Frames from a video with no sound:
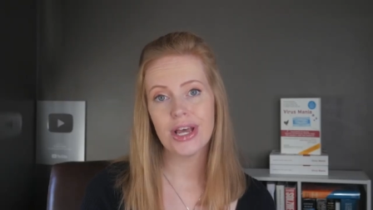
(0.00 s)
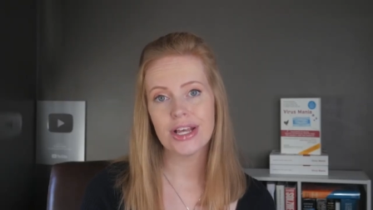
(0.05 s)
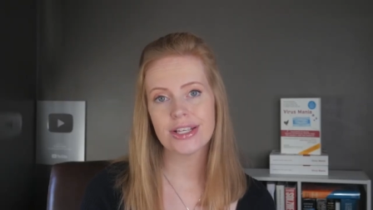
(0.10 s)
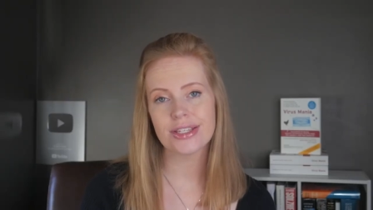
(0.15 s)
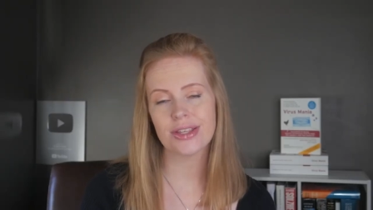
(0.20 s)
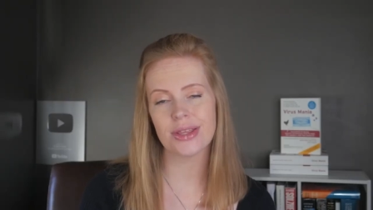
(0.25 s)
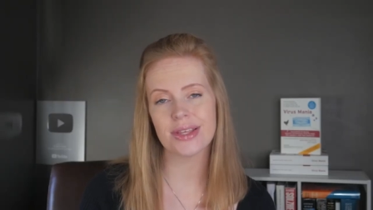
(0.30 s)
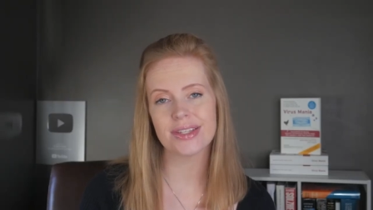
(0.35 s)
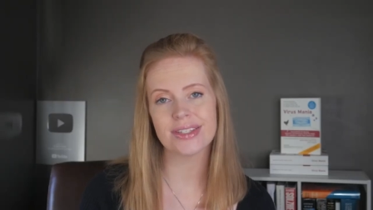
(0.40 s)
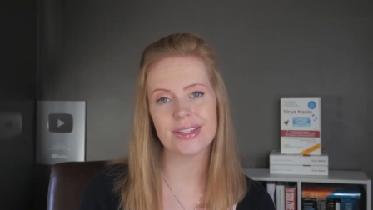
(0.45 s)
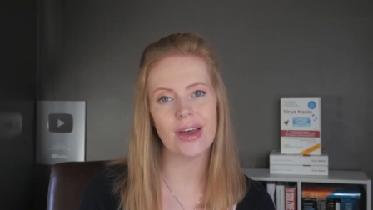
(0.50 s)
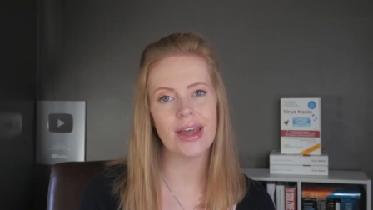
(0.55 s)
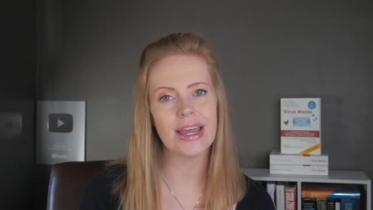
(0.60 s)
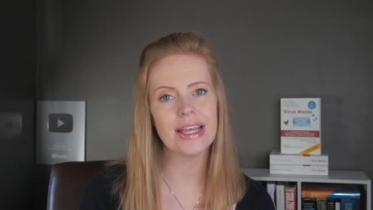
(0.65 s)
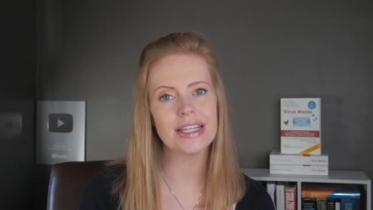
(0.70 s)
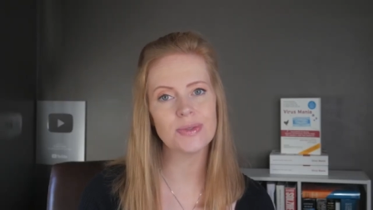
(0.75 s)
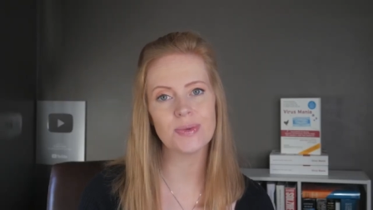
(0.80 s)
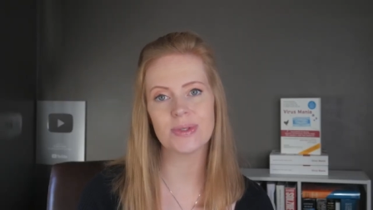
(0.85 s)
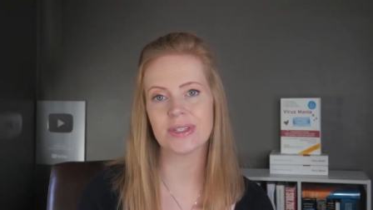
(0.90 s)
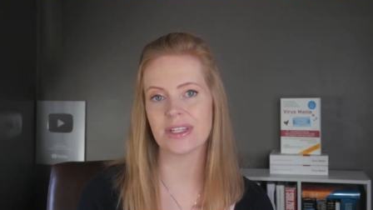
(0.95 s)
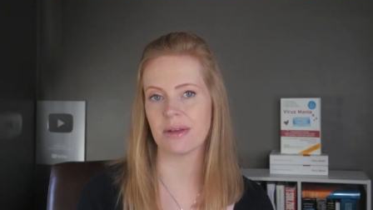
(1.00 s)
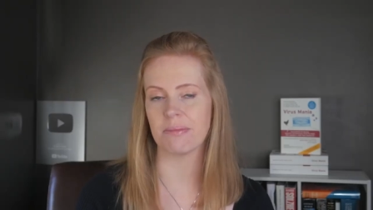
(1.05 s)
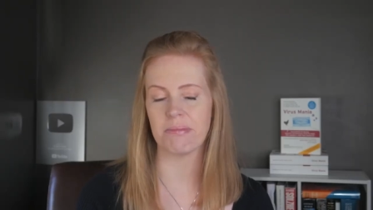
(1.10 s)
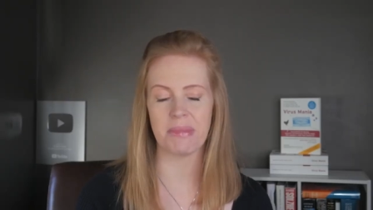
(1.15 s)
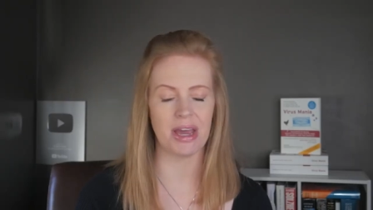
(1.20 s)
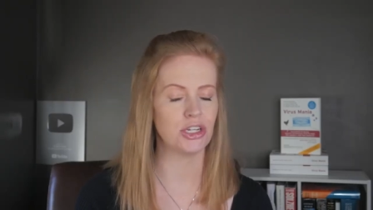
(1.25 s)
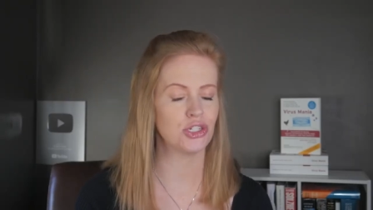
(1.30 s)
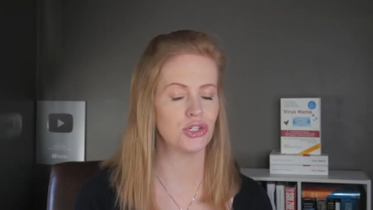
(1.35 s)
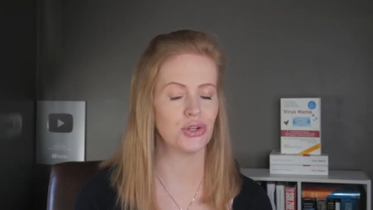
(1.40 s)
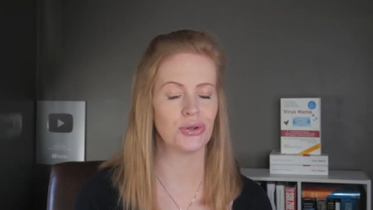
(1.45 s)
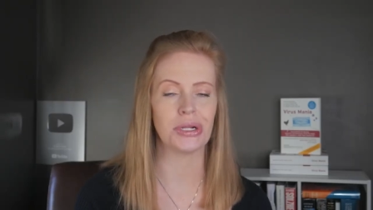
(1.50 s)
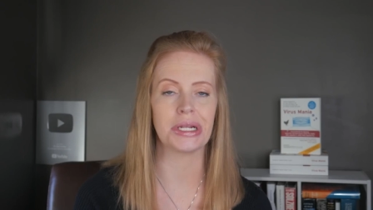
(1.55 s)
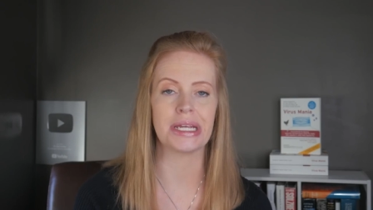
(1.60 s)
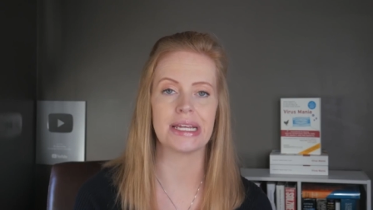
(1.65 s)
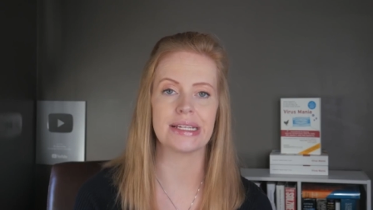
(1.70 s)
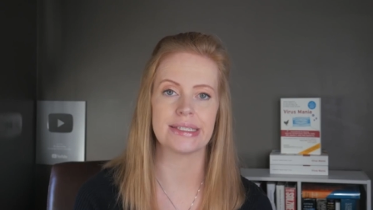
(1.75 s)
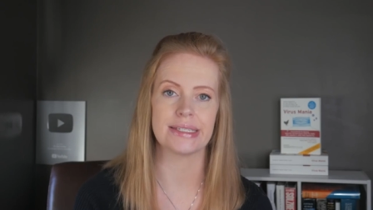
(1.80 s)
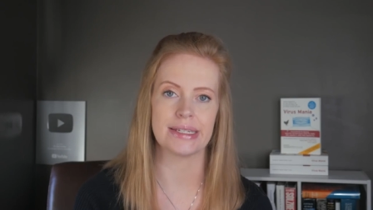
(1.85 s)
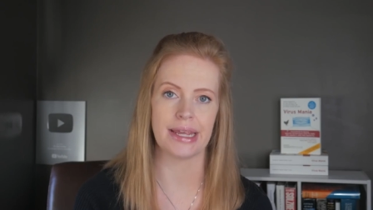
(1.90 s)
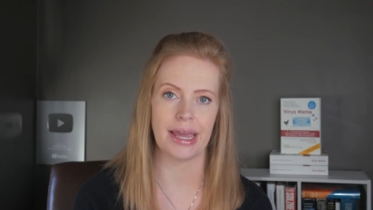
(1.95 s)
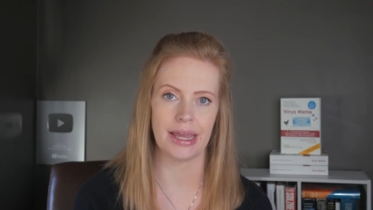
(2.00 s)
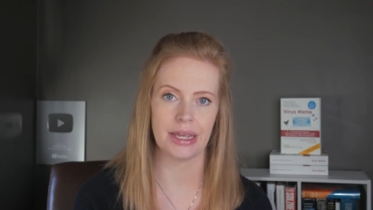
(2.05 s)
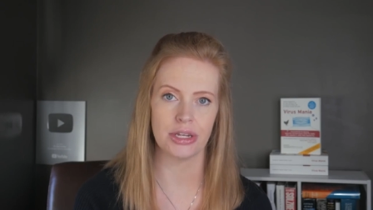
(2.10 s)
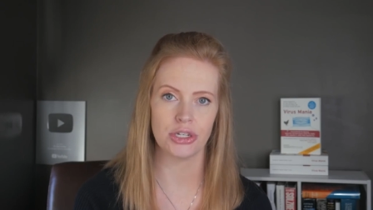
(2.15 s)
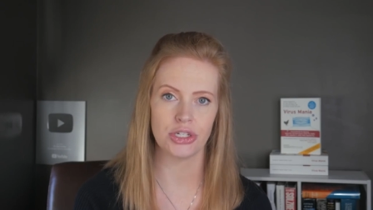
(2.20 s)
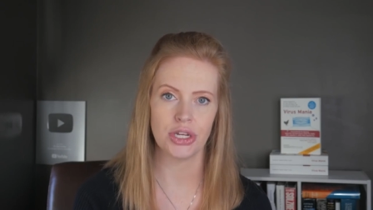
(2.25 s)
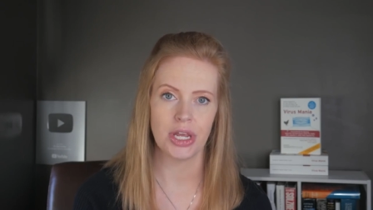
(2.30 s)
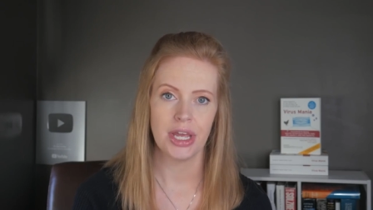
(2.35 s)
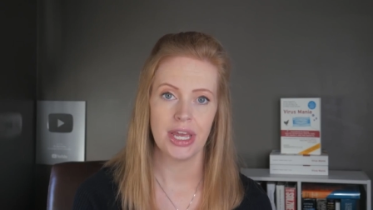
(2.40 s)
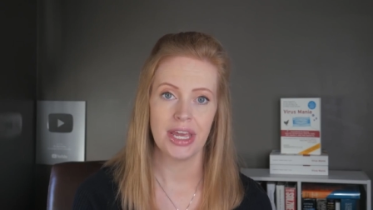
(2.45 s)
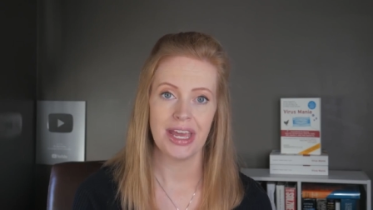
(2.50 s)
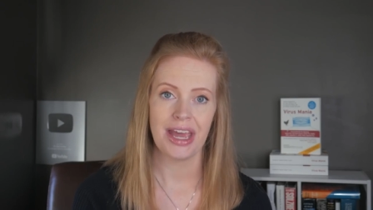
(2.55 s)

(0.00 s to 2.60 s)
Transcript: so the science was at a much earlier stage.